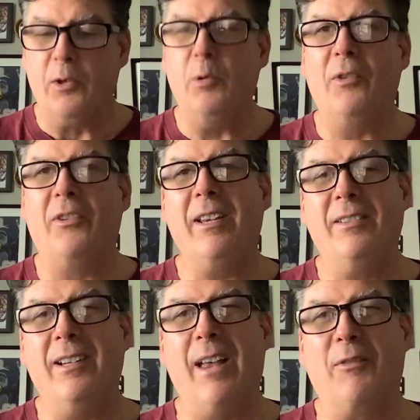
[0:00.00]
UNC
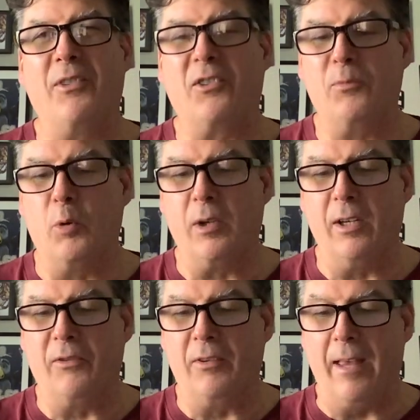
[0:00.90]
did have 6 more
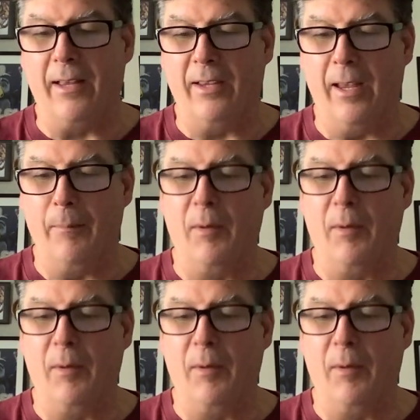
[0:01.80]
hits in that game,